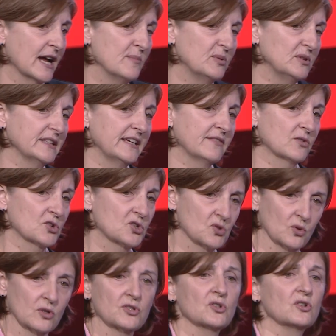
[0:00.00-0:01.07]
believe are
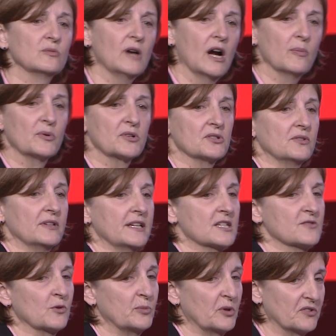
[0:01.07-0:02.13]
short-term opportunities
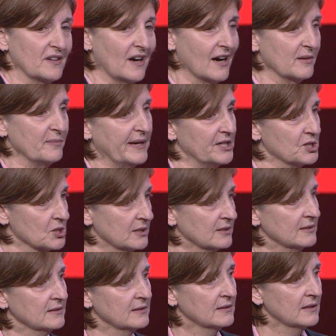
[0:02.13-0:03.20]
for both automation
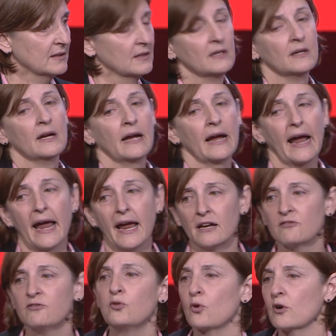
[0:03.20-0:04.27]
and
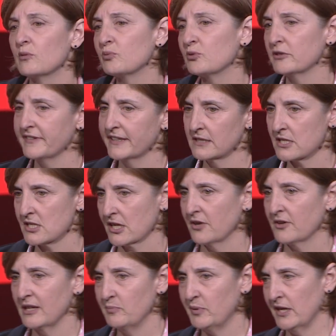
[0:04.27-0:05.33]
for improving the
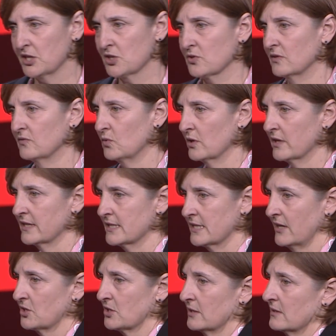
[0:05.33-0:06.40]
security posture of
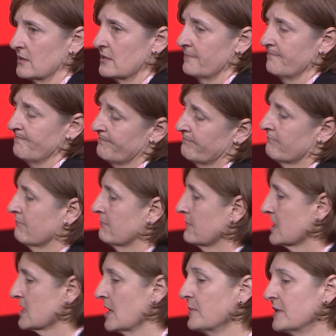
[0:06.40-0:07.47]
organizations.
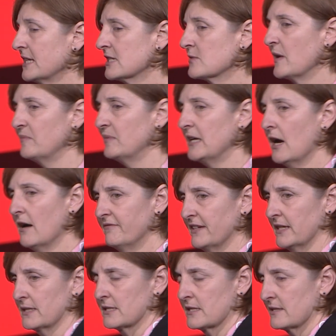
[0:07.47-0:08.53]
Some of these may be
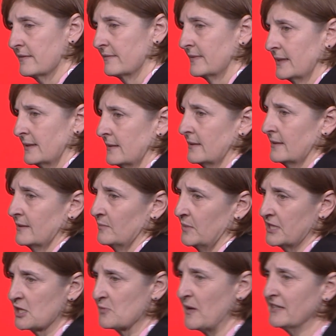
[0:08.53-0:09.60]
obvious, but
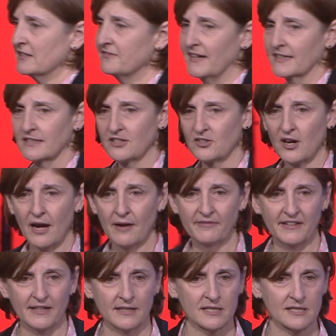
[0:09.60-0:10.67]
despite the fact that they're
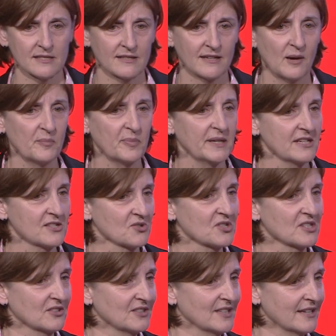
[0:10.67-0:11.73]
obvious, companies are
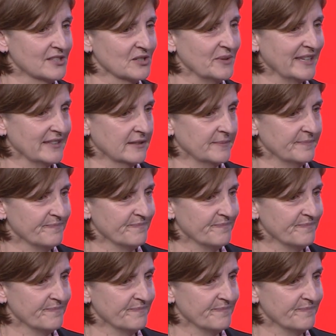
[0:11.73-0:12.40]
still not doing them.